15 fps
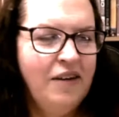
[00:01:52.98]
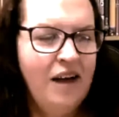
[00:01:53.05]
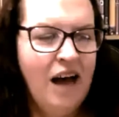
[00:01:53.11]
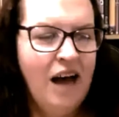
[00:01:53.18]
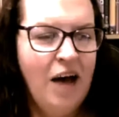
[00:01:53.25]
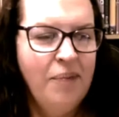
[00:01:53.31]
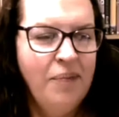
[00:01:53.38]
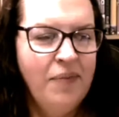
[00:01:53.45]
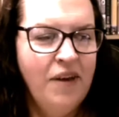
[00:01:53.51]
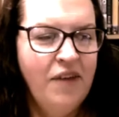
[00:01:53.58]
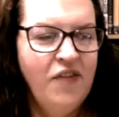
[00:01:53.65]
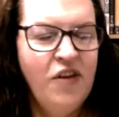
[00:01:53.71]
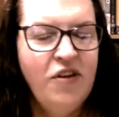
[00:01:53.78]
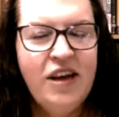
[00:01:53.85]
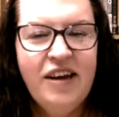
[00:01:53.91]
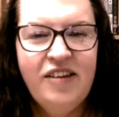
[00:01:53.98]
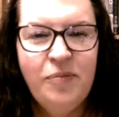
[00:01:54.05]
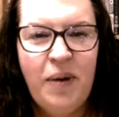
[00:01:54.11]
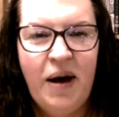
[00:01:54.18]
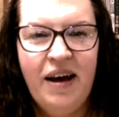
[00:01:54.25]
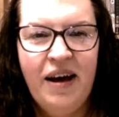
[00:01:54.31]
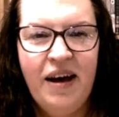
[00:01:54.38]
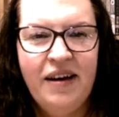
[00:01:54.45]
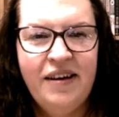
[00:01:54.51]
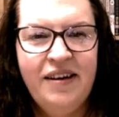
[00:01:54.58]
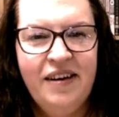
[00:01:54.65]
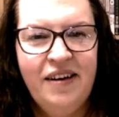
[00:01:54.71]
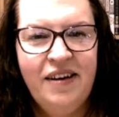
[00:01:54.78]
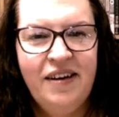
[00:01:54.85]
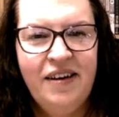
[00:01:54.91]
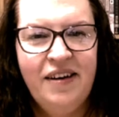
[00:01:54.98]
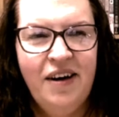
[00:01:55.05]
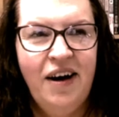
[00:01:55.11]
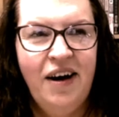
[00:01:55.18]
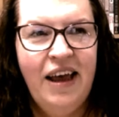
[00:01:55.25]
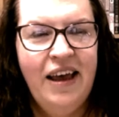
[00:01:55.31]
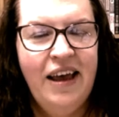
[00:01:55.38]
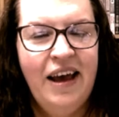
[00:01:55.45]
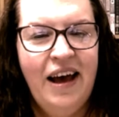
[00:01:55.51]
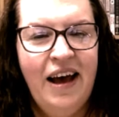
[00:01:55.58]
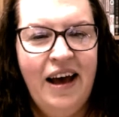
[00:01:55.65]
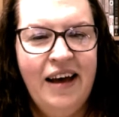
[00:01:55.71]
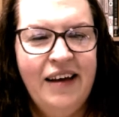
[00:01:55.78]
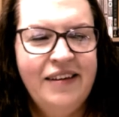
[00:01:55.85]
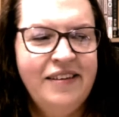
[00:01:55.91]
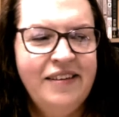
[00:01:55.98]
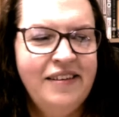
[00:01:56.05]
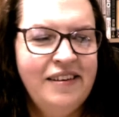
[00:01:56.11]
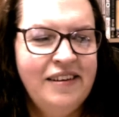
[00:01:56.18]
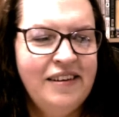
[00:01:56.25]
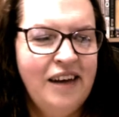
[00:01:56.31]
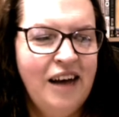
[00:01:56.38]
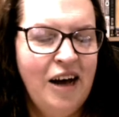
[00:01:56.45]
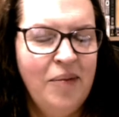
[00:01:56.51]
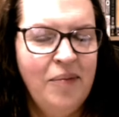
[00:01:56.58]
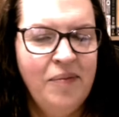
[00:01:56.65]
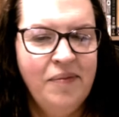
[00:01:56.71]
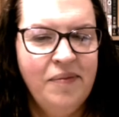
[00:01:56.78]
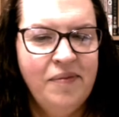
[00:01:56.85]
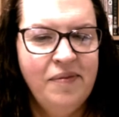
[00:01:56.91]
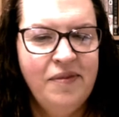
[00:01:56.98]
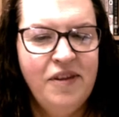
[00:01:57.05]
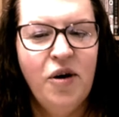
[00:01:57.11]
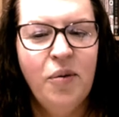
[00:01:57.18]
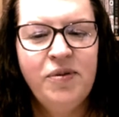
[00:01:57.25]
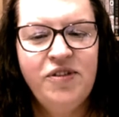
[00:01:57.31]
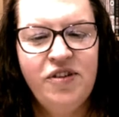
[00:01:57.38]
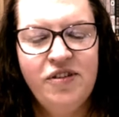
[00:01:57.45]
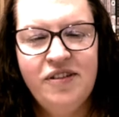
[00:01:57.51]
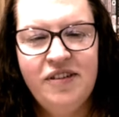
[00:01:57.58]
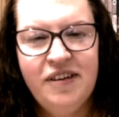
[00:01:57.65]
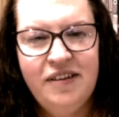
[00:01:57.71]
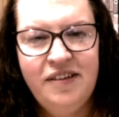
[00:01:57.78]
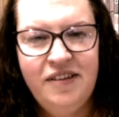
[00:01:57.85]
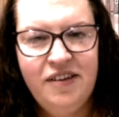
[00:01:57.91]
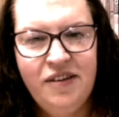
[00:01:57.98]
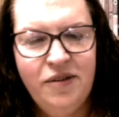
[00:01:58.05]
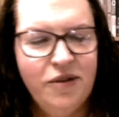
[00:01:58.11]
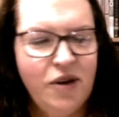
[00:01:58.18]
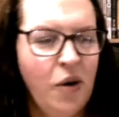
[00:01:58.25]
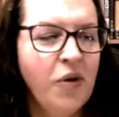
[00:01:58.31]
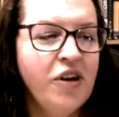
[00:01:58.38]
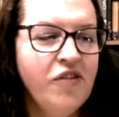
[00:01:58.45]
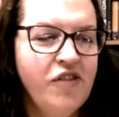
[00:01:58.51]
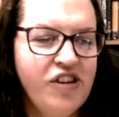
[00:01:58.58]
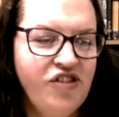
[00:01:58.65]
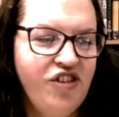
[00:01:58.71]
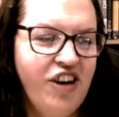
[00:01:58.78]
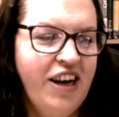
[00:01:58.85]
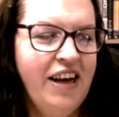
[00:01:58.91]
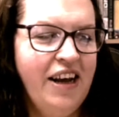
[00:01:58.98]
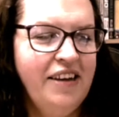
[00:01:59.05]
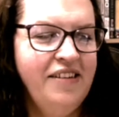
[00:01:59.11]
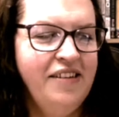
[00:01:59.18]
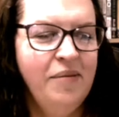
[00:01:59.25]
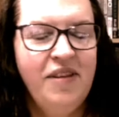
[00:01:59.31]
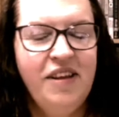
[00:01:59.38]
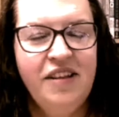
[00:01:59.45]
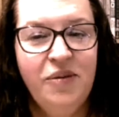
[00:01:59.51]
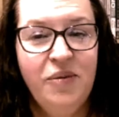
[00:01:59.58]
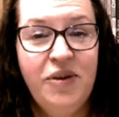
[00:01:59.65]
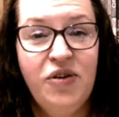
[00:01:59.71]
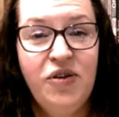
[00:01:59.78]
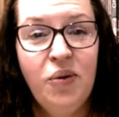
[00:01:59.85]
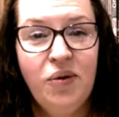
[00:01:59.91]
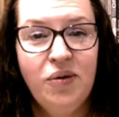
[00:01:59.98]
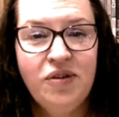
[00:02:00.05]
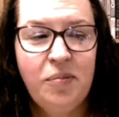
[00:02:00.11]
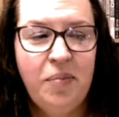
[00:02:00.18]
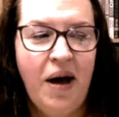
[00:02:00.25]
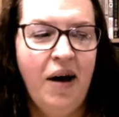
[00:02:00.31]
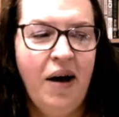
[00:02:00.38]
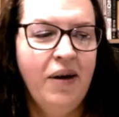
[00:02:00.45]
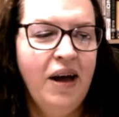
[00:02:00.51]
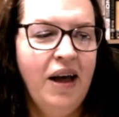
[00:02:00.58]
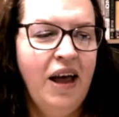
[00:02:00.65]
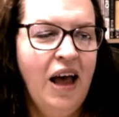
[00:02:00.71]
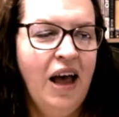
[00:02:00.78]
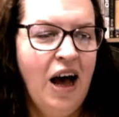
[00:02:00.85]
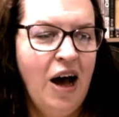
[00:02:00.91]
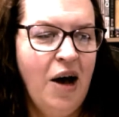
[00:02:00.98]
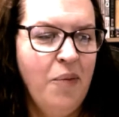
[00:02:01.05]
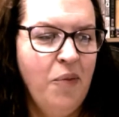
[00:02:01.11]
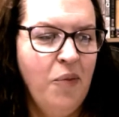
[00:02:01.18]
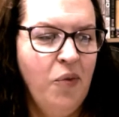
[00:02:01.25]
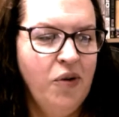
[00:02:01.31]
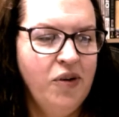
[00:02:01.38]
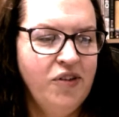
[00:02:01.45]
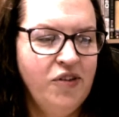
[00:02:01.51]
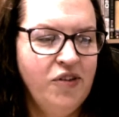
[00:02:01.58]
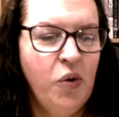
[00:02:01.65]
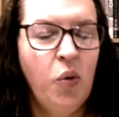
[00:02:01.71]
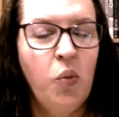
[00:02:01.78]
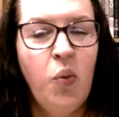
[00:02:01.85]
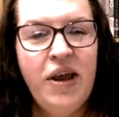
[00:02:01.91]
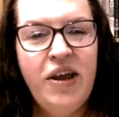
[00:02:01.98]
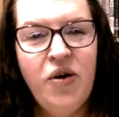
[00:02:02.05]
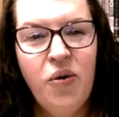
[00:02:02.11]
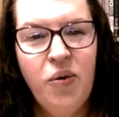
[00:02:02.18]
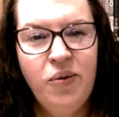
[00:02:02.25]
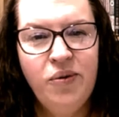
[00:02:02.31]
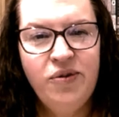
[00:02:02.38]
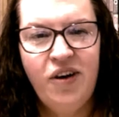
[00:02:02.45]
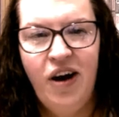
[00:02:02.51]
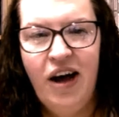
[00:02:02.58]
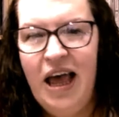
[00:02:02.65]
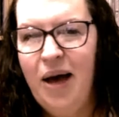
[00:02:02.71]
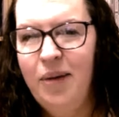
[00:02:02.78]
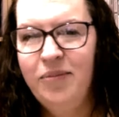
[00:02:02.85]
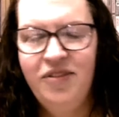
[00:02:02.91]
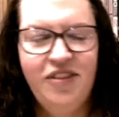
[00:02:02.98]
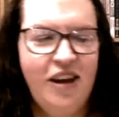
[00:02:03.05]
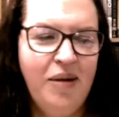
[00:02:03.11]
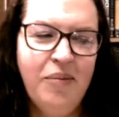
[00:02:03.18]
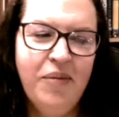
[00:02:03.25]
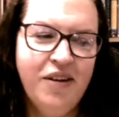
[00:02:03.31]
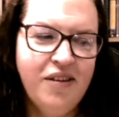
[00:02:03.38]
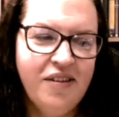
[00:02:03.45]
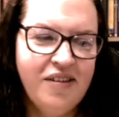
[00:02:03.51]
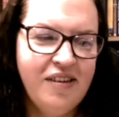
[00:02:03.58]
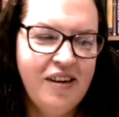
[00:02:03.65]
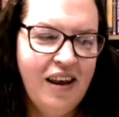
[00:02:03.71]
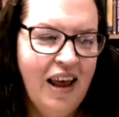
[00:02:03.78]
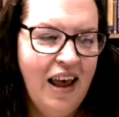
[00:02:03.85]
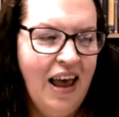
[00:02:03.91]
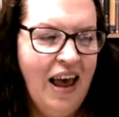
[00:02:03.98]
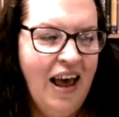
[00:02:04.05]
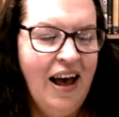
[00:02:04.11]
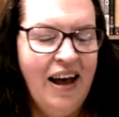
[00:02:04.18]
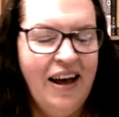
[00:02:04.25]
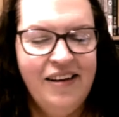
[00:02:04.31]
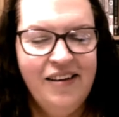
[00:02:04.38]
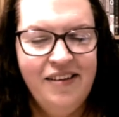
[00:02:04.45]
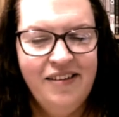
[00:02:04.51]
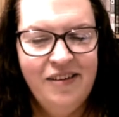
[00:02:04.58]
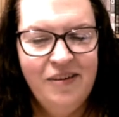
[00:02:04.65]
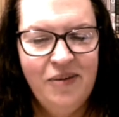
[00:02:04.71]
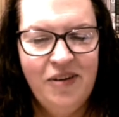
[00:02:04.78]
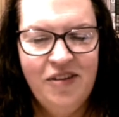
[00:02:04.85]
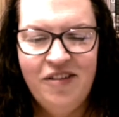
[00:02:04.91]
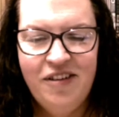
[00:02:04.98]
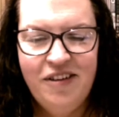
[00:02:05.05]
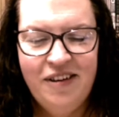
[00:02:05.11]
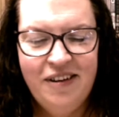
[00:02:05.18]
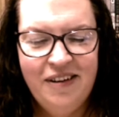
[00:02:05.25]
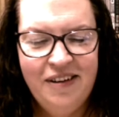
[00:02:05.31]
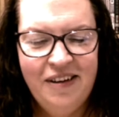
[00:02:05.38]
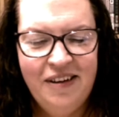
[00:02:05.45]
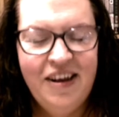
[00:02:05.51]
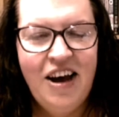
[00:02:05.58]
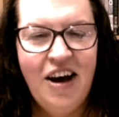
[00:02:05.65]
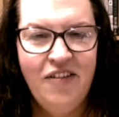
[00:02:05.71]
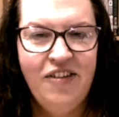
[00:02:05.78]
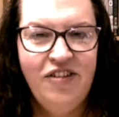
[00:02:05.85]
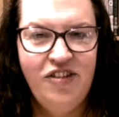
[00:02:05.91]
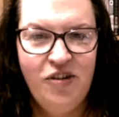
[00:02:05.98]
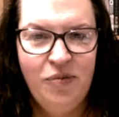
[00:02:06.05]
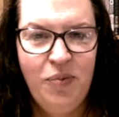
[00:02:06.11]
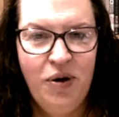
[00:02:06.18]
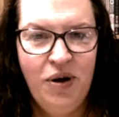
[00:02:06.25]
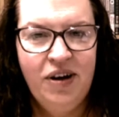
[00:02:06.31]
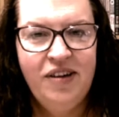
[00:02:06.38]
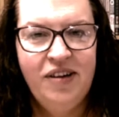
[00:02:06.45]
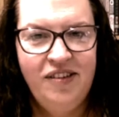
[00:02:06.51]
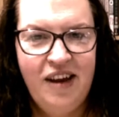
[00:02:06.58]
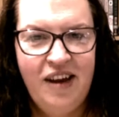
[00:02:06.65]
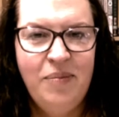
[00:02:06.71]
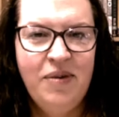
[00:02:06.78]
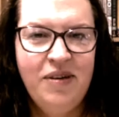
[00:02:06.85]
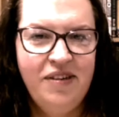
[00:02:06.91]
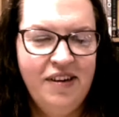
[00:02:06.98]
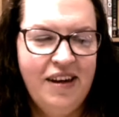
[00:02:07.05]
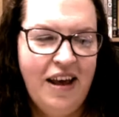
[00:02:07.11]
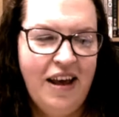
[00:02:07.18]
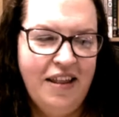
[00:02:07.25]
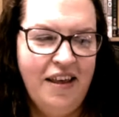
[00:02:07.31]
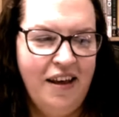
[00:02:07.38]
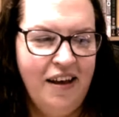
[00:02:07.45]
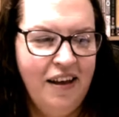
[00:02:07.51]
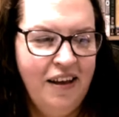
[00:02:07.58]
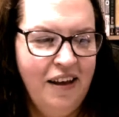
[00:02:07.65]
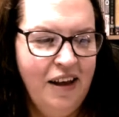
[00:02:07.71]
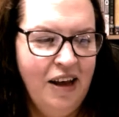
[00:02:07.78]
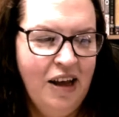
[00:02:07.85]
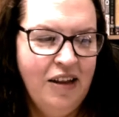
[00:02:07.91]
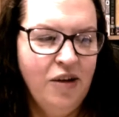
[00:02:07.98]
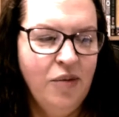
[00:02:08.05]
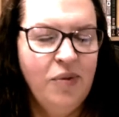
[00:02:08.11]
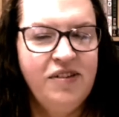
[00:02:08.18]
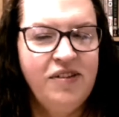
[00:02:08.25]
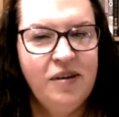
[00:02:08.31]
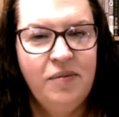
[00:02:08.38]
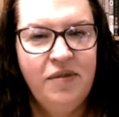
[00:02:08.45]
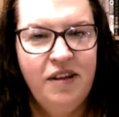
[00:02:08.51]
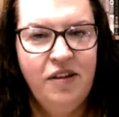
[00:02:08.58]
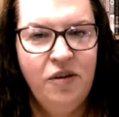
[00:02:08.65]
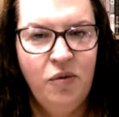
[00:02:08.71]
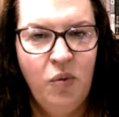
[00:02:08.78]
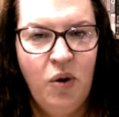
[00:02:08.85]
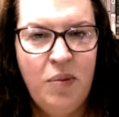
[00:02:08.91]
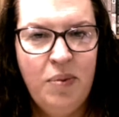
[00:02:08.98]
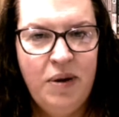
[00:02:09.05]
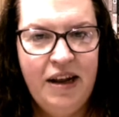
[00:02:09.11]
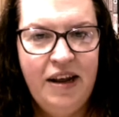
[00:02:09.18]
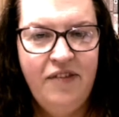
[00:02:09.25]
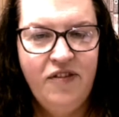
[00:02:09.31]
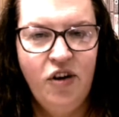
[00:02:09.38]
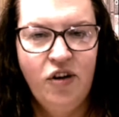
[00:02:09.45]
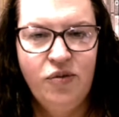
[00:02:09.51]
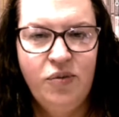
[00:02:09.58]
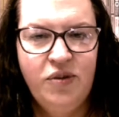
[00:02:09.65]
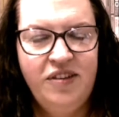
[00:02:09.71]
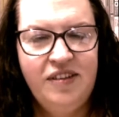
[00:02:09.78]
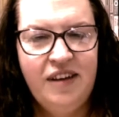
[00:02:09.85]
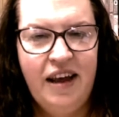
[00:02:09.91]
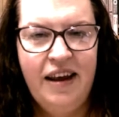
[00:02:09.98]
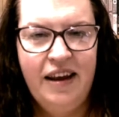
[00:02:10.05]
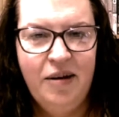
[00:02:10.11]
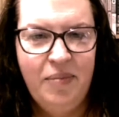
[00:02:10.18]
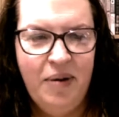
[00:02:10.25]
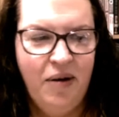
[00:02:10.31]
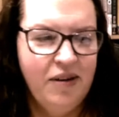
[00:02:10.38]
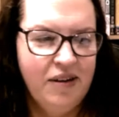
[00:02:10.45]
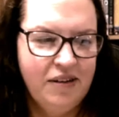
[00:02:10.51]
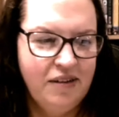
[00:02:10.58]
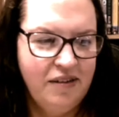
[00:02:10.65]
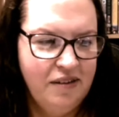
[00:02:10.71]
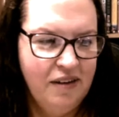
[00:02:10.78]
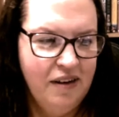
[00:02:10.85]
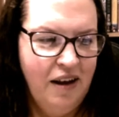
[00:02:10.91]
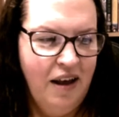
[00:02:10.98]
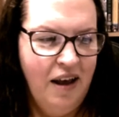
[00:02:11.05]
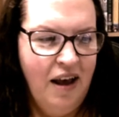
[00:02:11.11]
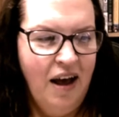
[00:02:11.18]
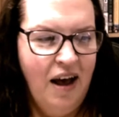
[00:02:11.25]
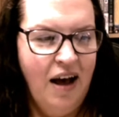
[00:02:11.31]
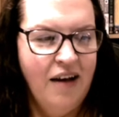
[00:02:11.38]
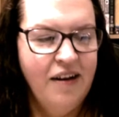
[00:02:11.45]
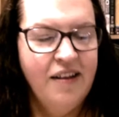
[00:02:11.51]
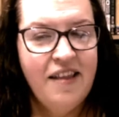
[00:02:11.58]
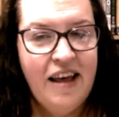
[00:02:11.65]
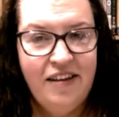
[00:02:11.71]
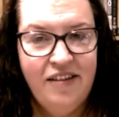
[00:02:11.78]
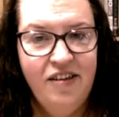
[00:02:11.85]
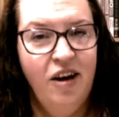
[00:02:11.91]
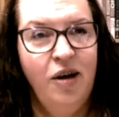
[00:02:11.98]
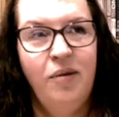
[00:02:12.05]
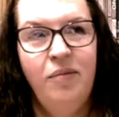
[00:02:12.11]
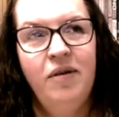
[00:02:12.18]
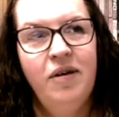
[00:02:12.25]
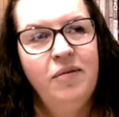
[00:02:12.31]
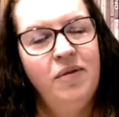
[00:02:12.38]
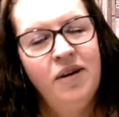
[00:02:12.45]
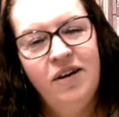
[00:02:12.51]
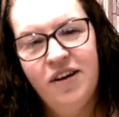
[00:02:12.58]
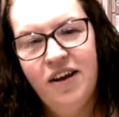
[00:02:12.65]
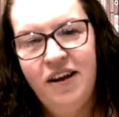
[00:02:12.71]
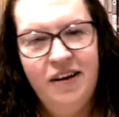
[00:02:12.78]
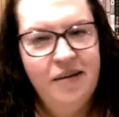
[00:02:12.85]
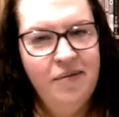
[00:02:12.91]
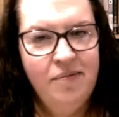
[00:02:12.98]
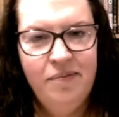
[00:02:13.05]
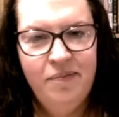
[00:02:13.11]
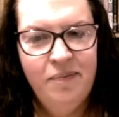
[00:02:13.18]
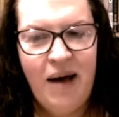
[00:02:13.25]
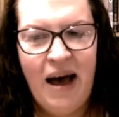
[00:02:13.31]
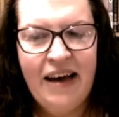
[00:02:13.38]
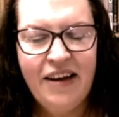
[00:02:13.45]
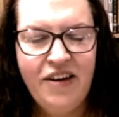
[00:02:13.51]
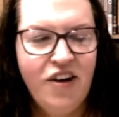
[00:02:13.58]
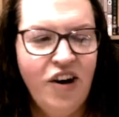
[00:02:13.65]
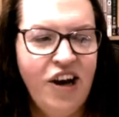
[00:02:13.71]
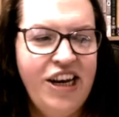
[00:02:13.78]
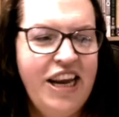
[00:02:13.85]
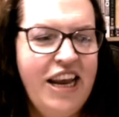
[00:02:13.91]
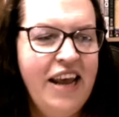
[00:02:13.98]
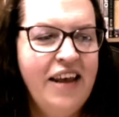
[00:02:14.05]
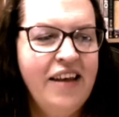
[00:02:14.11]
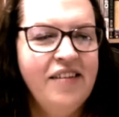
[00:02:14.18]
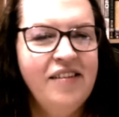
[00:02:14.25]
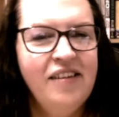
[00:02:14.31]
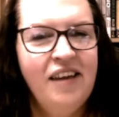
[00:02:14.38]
a few years back, I had the opportunity to go on a retreat, and something that we talked about was we called I am statements. And we were encouraged to put a statement together that was something that we believed God was saying about us. And at that time, we're looking back 9 years,